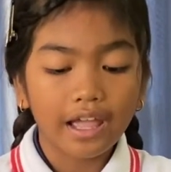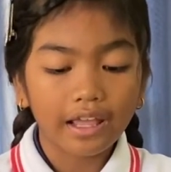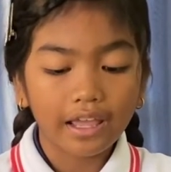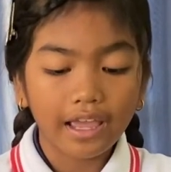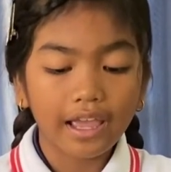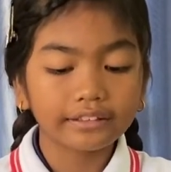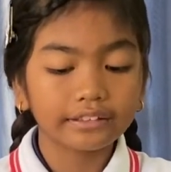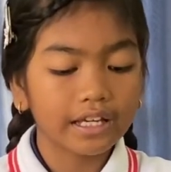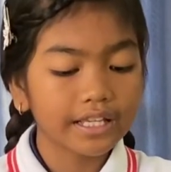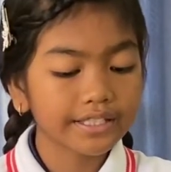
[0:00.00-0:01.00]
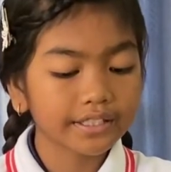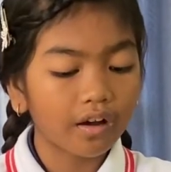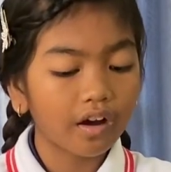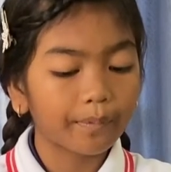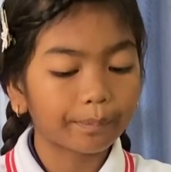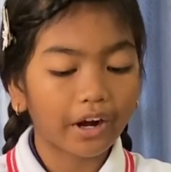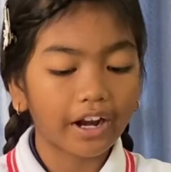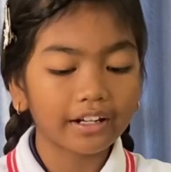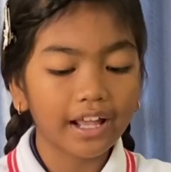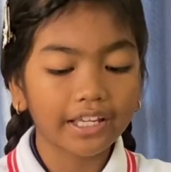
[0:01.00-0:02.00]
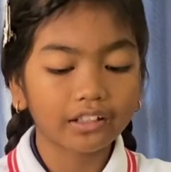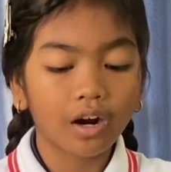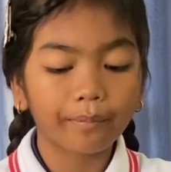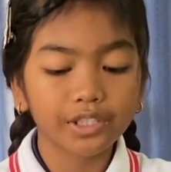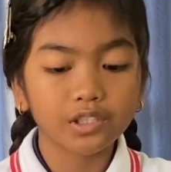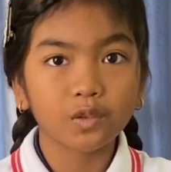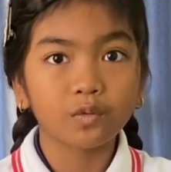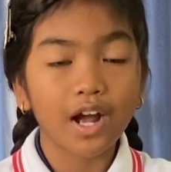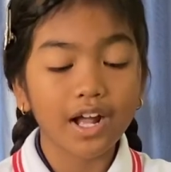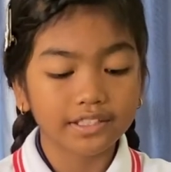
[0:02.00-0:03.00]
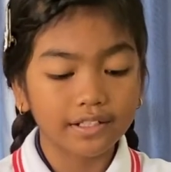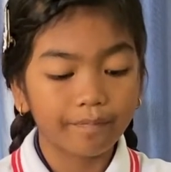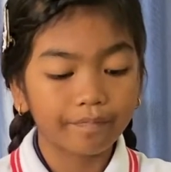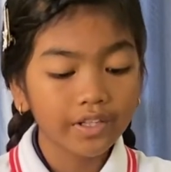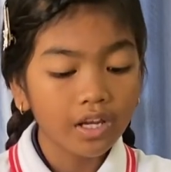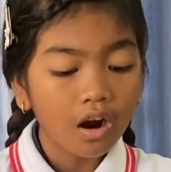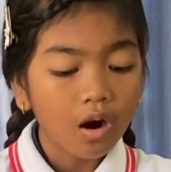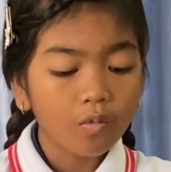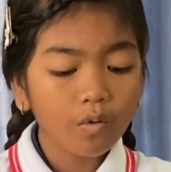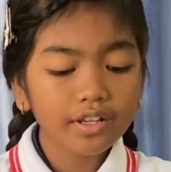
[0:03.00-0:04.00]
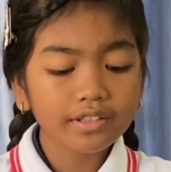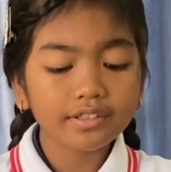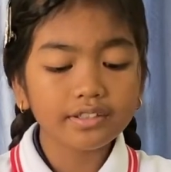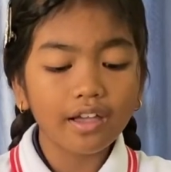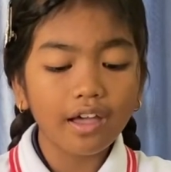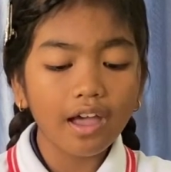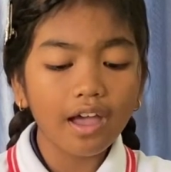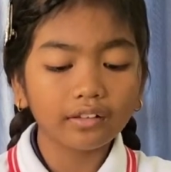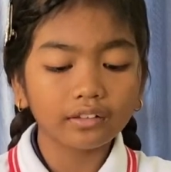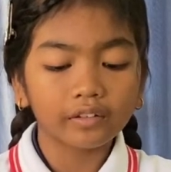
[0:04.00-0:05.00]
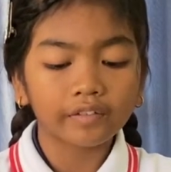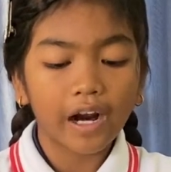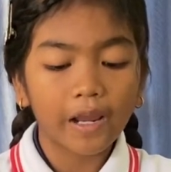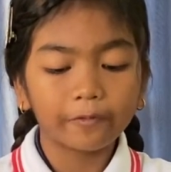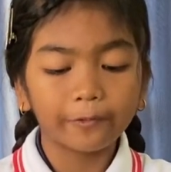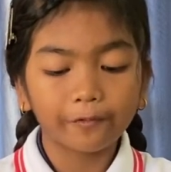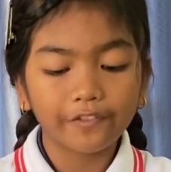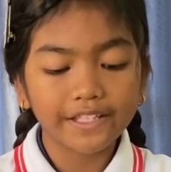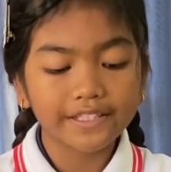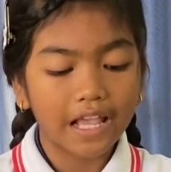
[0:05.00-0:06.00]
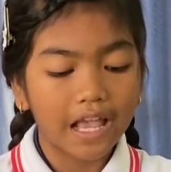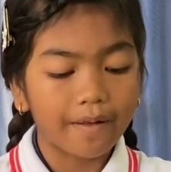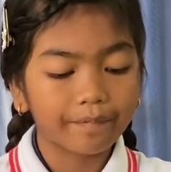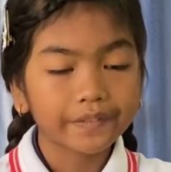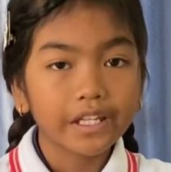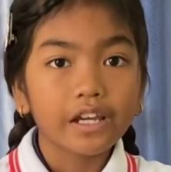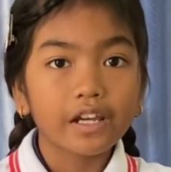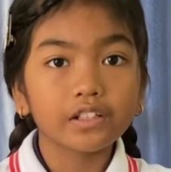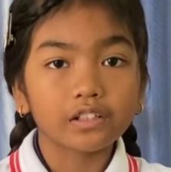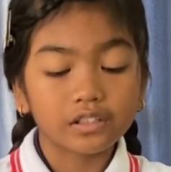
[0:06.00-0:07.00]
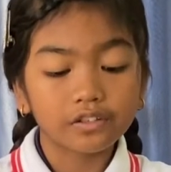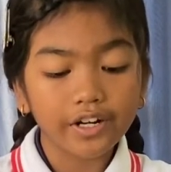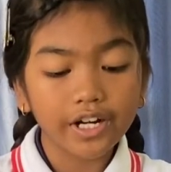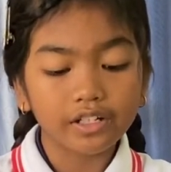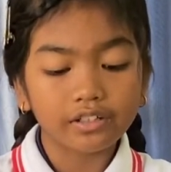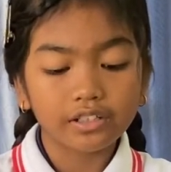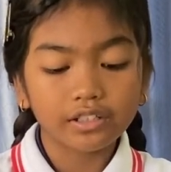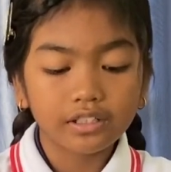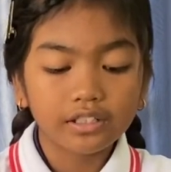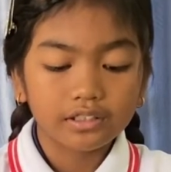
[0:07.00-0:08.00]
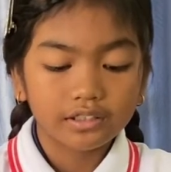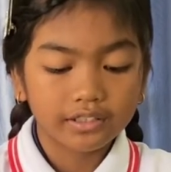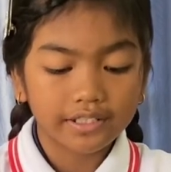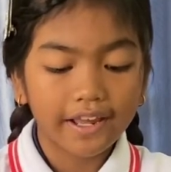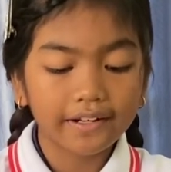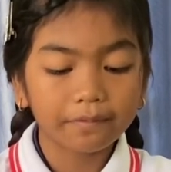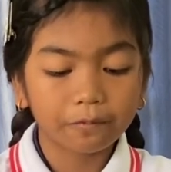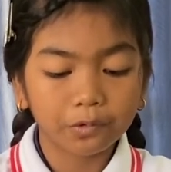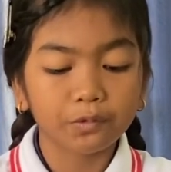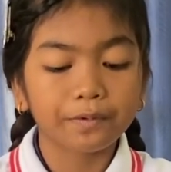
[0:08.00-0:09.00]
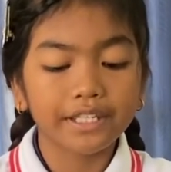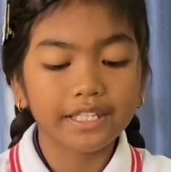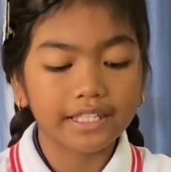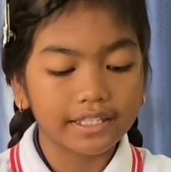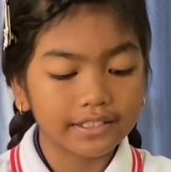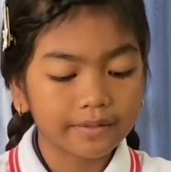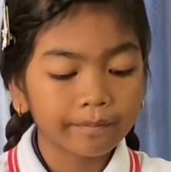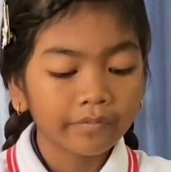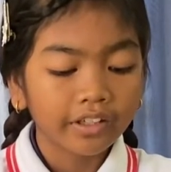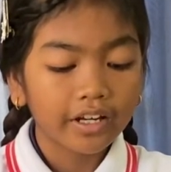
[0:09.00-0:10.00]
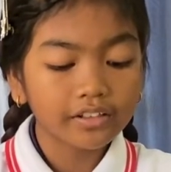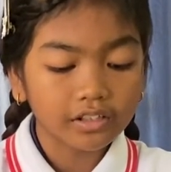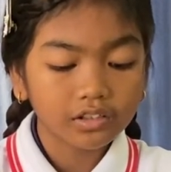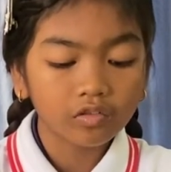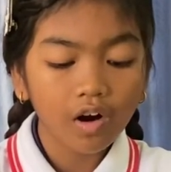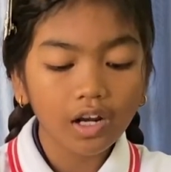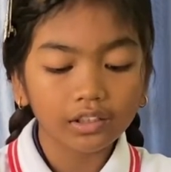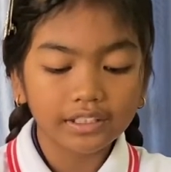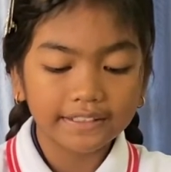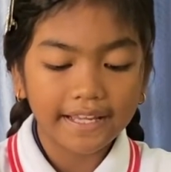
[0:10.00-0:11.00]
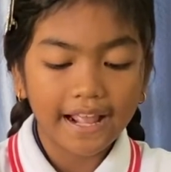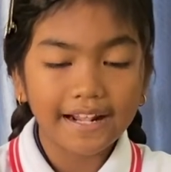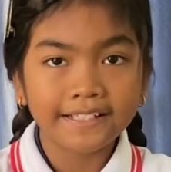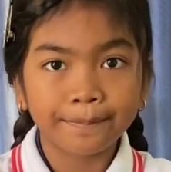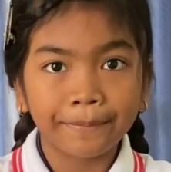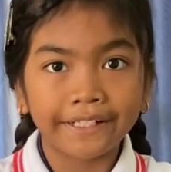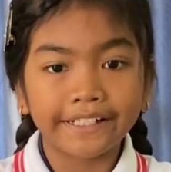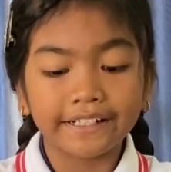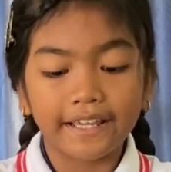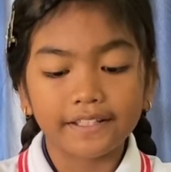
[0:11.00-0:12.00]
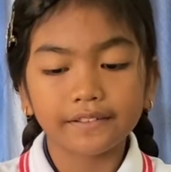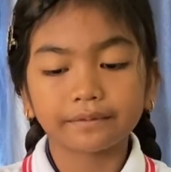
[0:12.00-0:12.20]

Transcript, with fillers: and they saw a bright light coming toward them. What is that? cried Fluffy Tail. It's a train, said Fluffy Ears. It's a truck, yes, Billy Late.